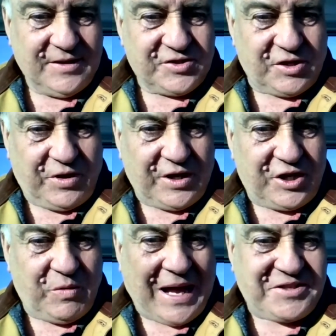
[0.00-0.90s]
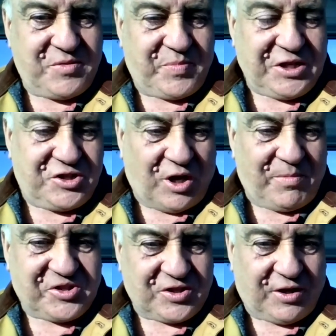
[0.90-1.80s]
so that you had to be
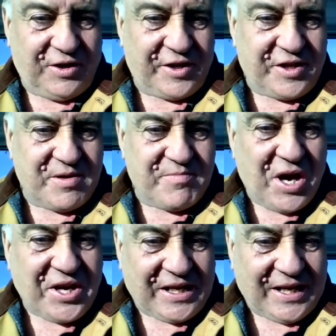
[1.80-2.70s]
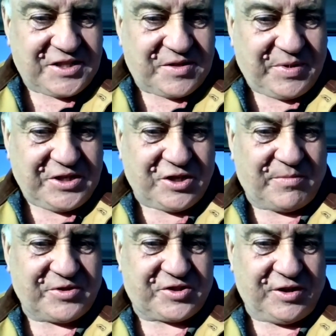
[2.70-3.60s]
domiciled and the money had to be
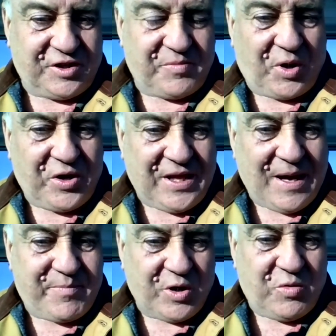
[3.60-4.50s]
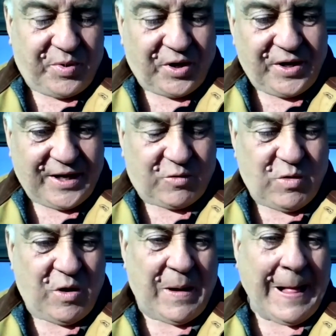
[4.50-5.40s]
domiciled to buy that boat, buy that
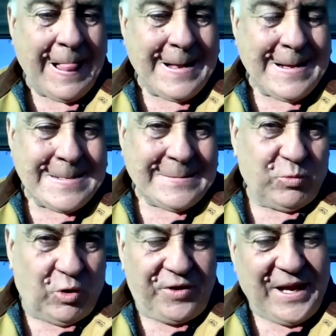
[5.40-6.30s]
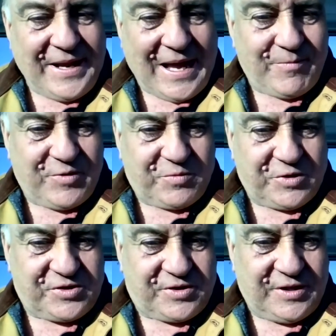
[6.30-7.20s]
quota. What then happened
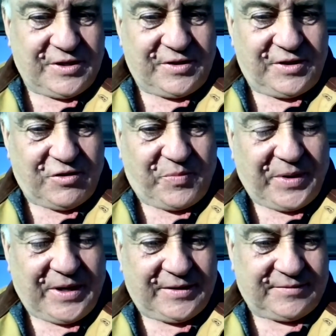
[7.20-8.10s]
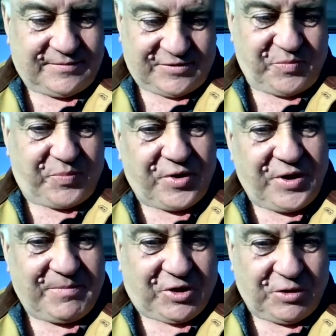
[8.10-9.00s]
was the European
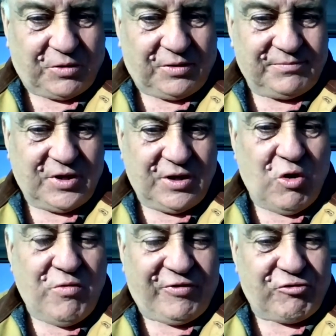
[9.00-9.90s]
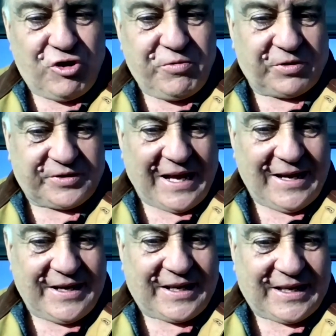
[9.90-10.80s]
Supreme Court overruled
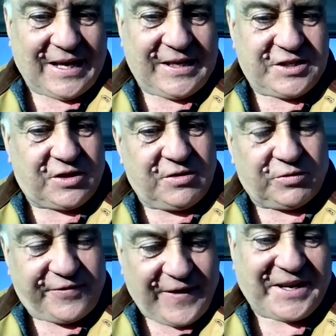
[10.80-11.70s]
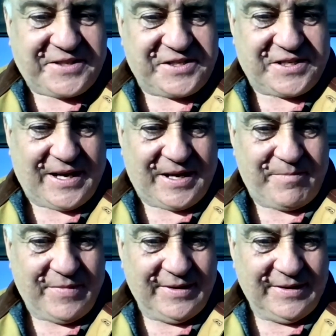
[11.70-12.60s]
that in a case called
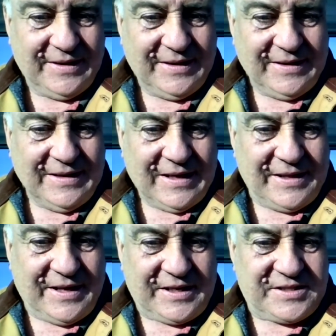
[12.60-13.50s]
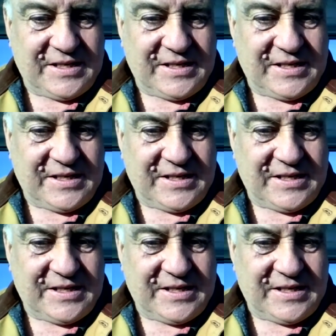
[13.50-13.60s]
Factortame. And they